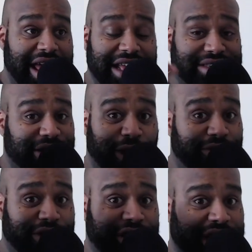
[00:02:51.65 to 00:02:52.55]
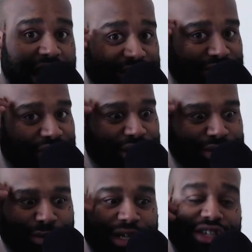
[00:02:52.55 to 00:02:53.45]
It's over 1,000
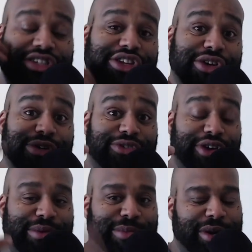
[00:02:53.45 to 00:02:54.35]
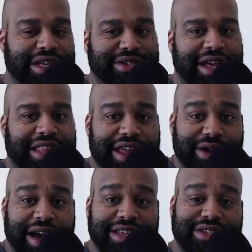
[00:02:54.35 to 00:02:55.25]
views, which is huge for your boy. So I thank
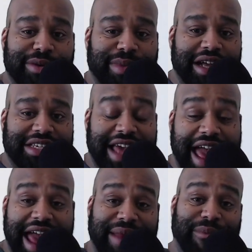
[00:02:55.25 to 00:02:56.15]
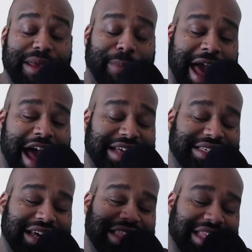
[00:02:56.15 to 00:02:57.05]
you guys so much. And we
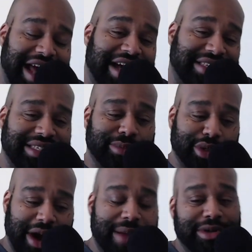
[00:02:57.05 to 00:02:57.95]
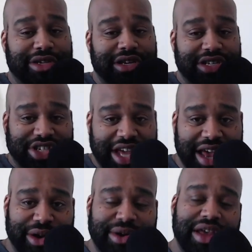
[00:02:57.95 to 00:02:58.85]
passed 1,000 subscribers on this
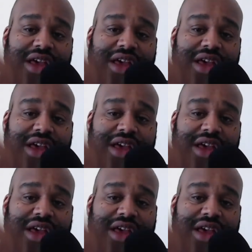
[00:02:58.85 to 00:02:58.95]
channel.